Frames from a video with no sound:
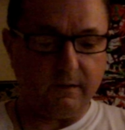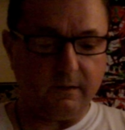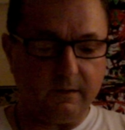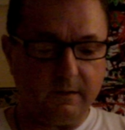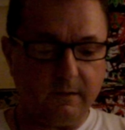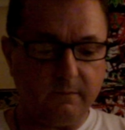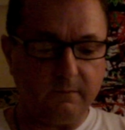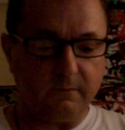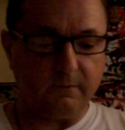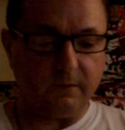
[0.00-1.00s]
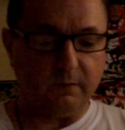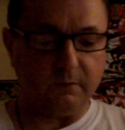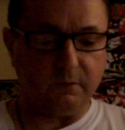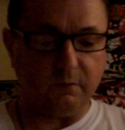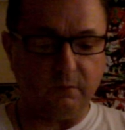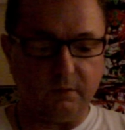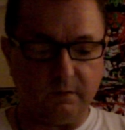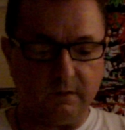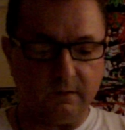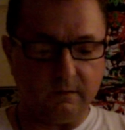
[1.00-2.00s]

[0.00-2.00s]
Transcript: I don't feel too good.